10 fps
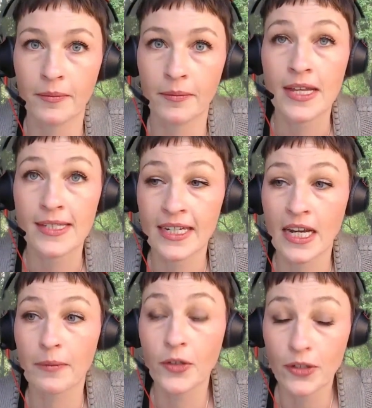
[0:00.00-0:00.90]
setting
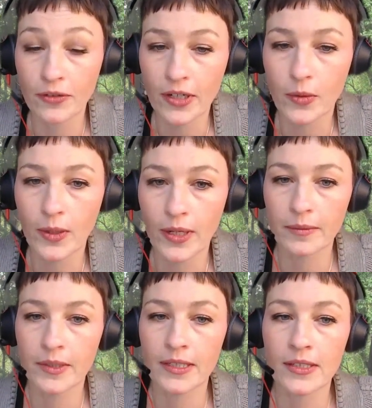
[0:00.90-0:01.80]
up new
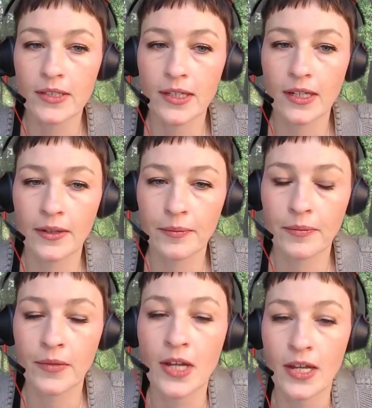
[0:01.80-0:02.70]
requirements and
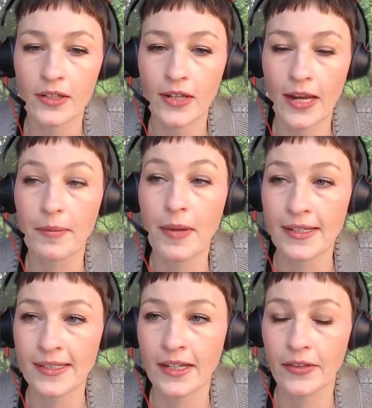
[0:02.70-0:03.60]

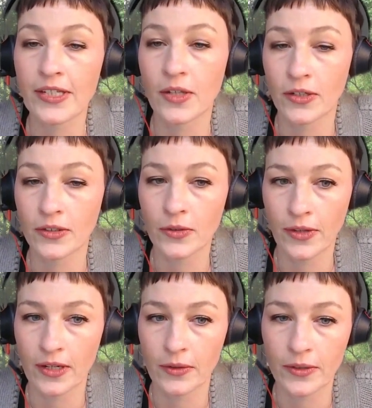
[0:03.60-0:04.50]
passing these on to
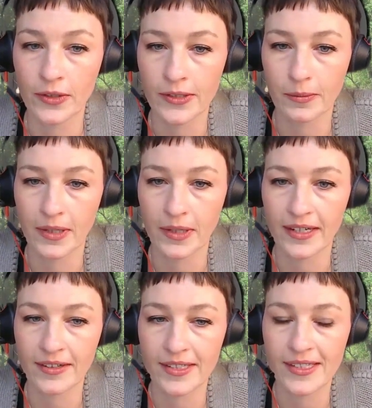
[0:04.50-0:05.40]
their local
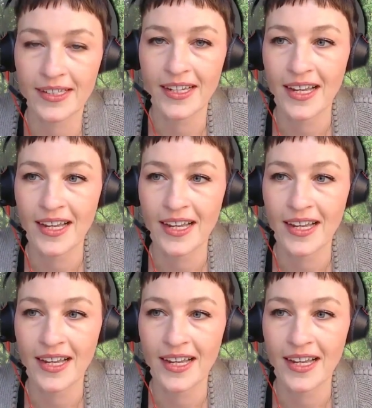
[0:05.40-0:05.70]
suppliers.